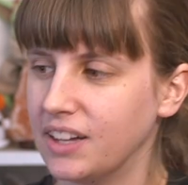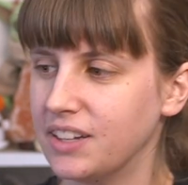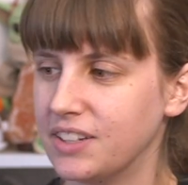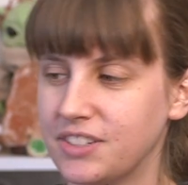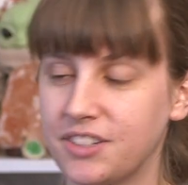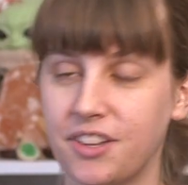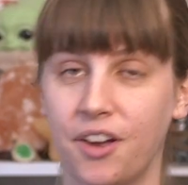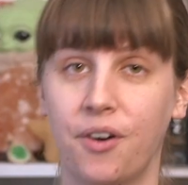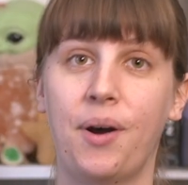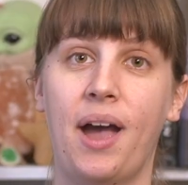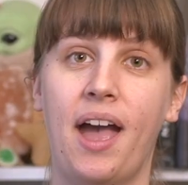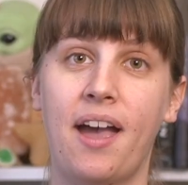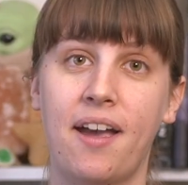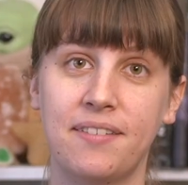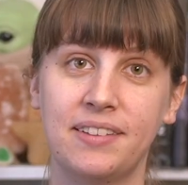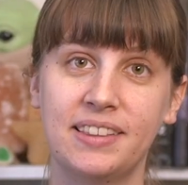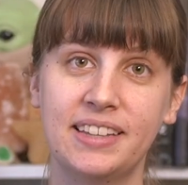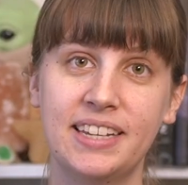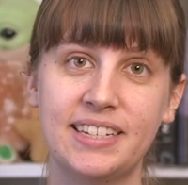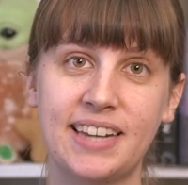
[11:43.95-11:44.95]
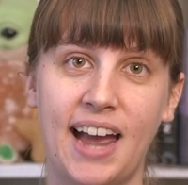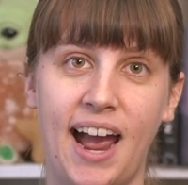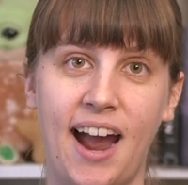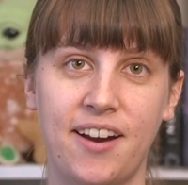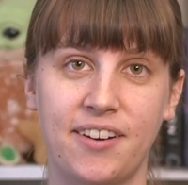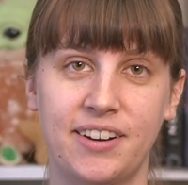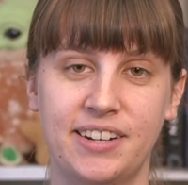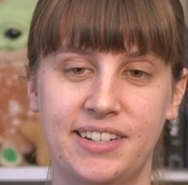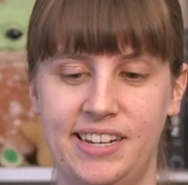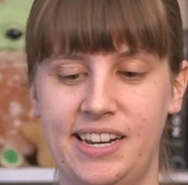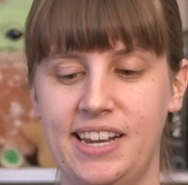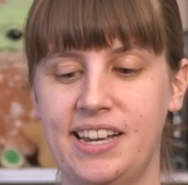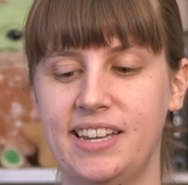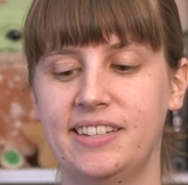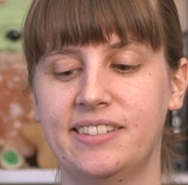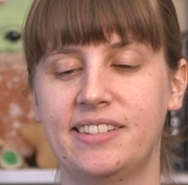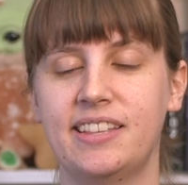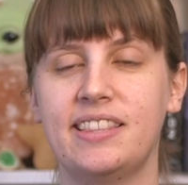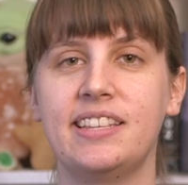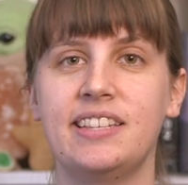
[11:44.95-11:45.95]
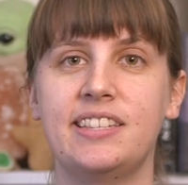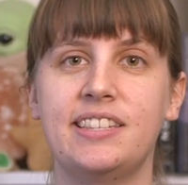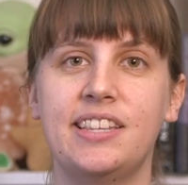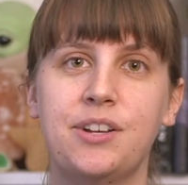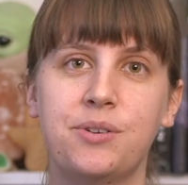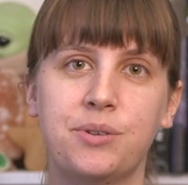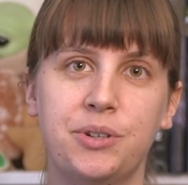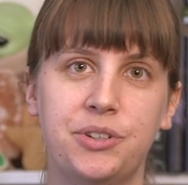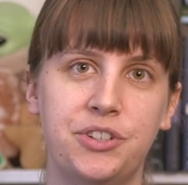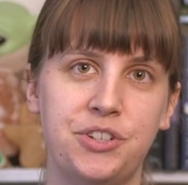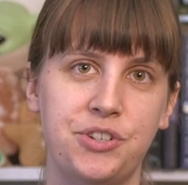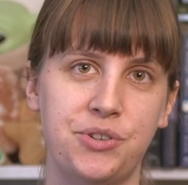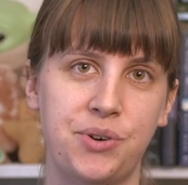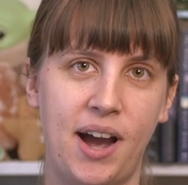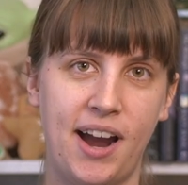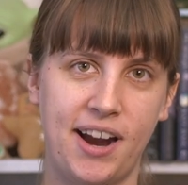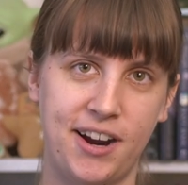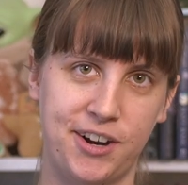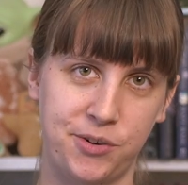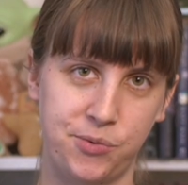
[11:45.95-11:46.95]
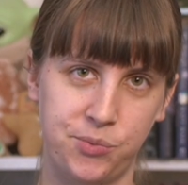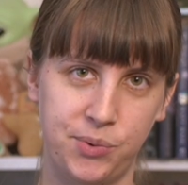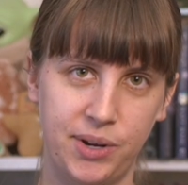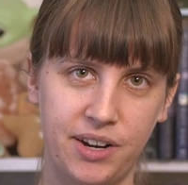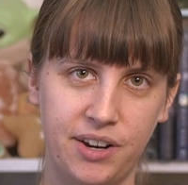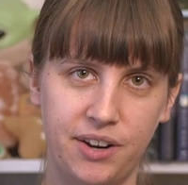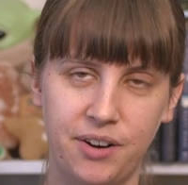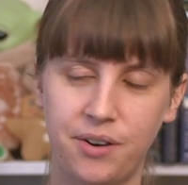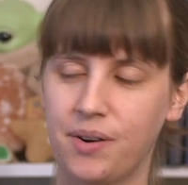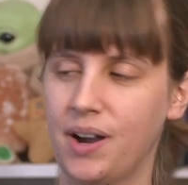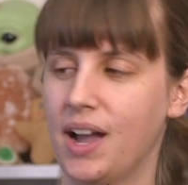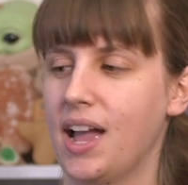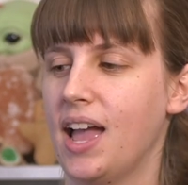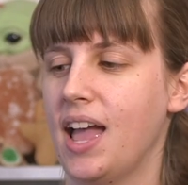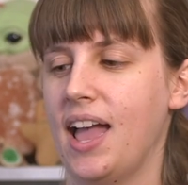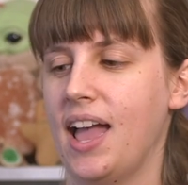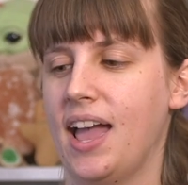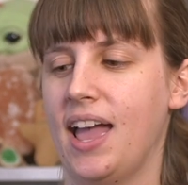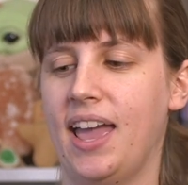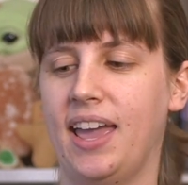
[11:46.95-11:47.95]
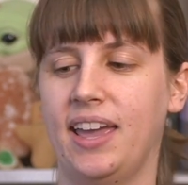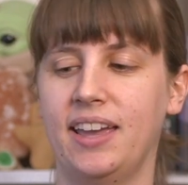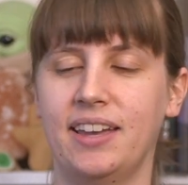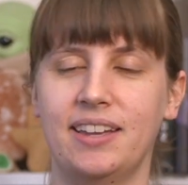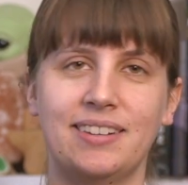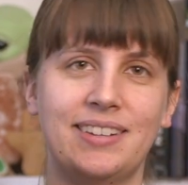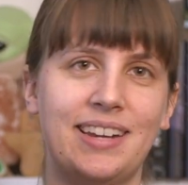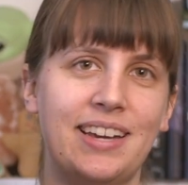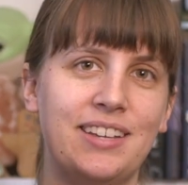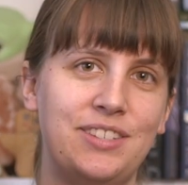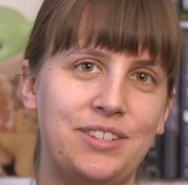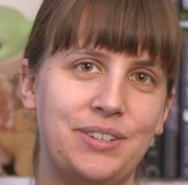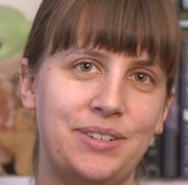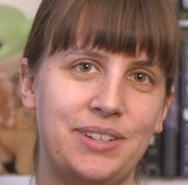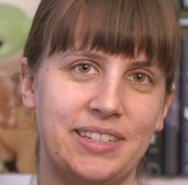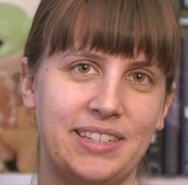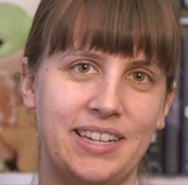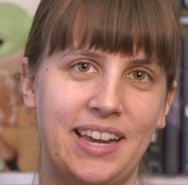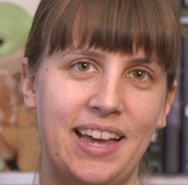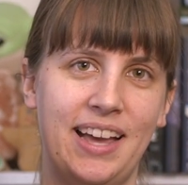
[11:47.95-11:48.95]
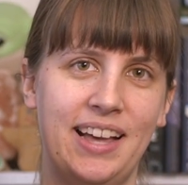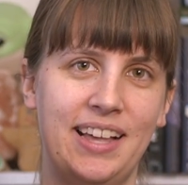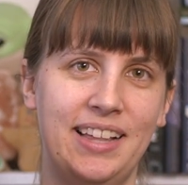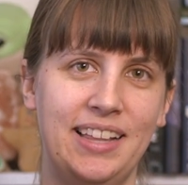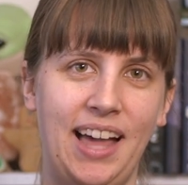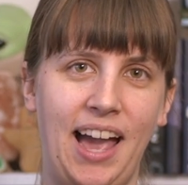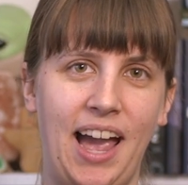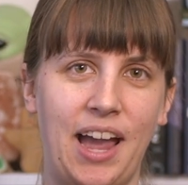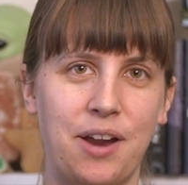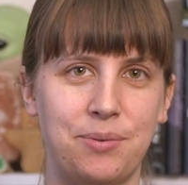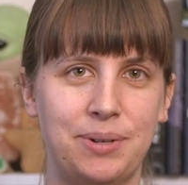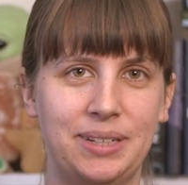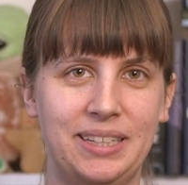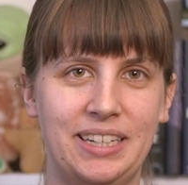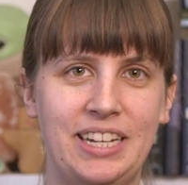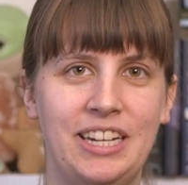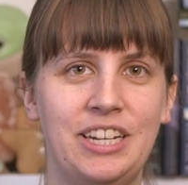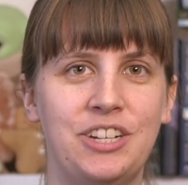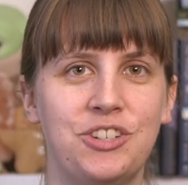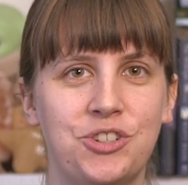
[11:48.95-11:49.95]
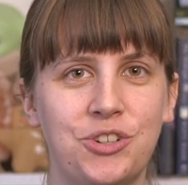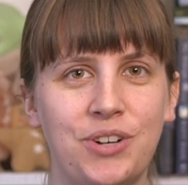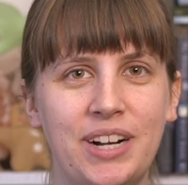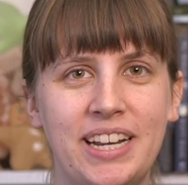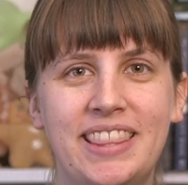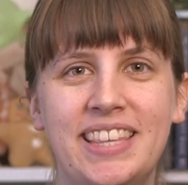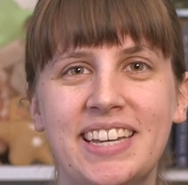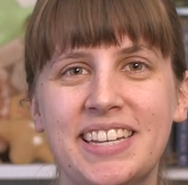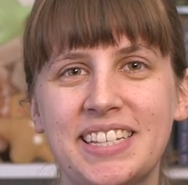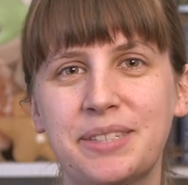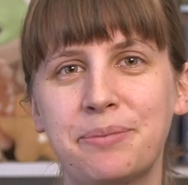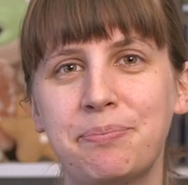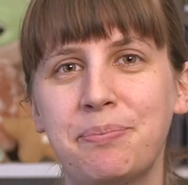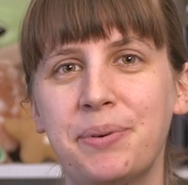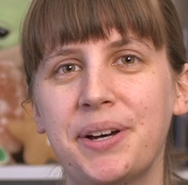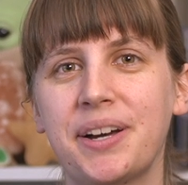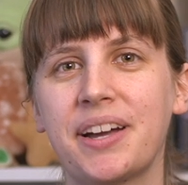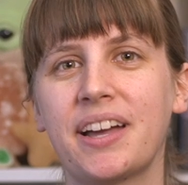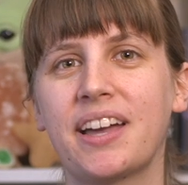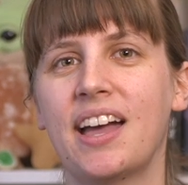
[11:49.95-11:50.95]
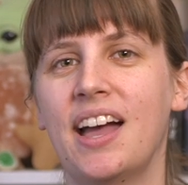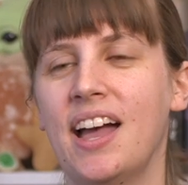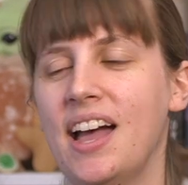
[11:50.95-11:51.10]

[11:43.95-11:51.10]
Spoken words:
So, Heavenly Tyrant is the sequel to Iron Widow, and as you can tell, I really enjoyed this book.